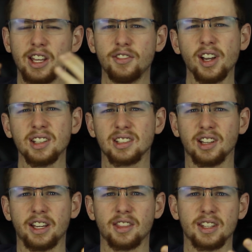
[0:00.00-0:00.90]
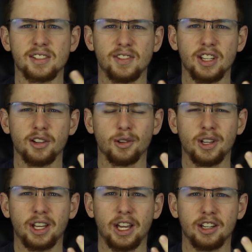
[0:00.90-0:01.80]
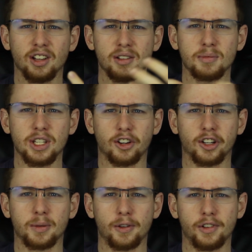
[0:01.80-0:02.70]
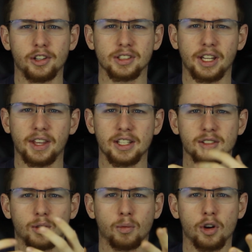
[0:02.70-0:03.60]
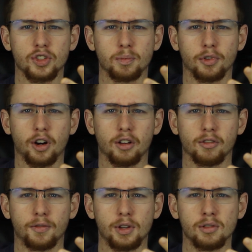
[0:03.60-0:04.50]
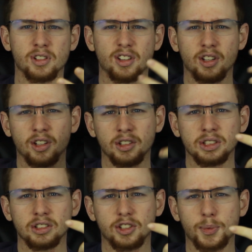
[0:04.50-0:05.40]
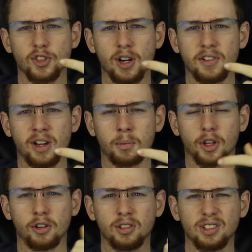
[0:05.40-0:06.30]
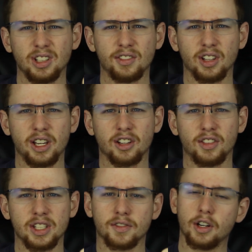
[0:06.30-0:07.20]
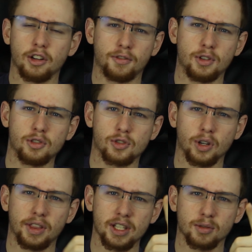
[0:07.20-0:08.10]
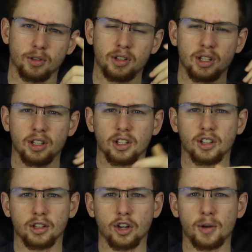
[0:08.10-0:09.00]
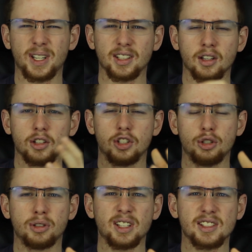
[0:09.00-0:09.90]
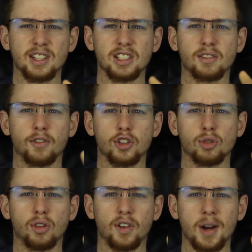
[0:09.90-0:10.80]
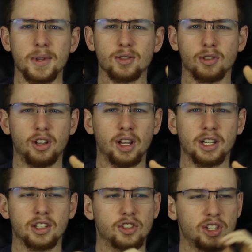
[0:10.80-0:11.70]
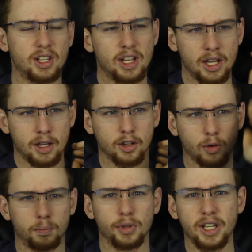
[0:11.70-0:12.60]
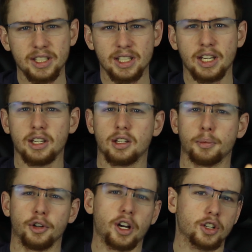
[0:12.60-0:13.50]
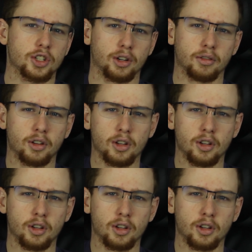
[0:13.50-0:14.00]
If you guys like this video and you like me talking about videos like this or watching product reviews, subscribe down below, leave a like on this video if you enjoyed this one, comment, do you test things in virtual environments or you like to just go blazing into production?